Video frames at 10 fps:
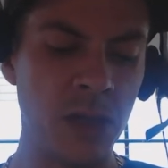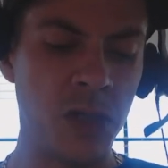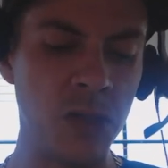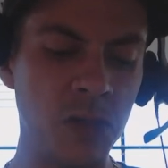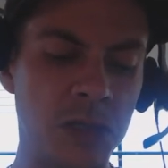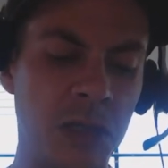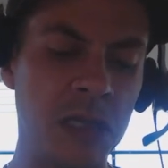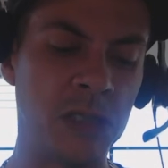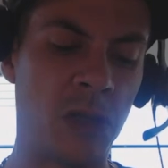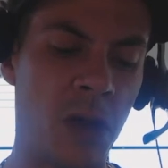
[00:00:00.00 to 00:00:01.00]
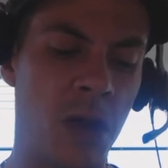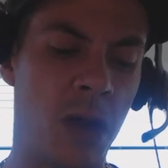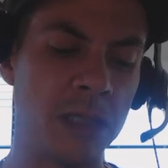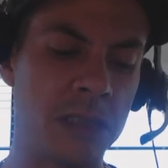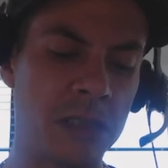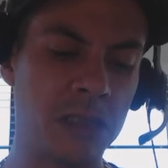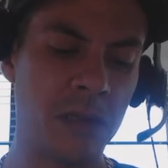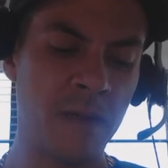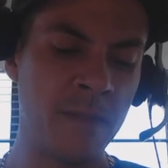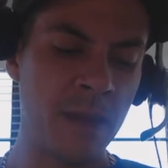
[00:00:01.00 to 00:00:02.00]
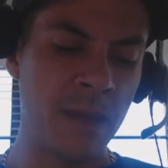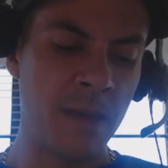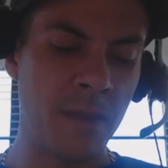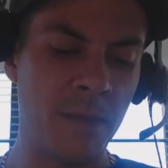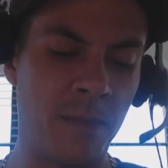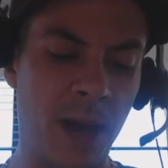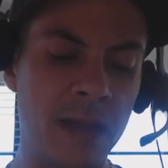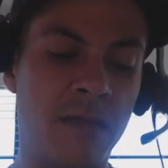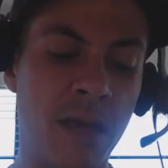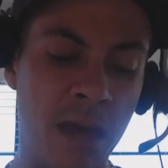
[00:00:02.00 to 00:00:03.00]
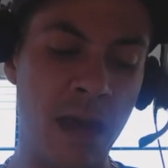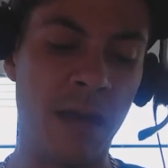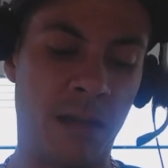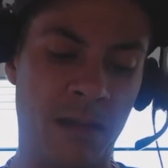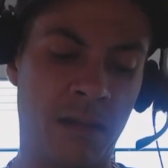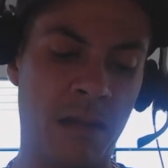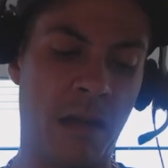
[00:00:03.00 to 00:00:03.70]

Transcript: Houston has lost by 10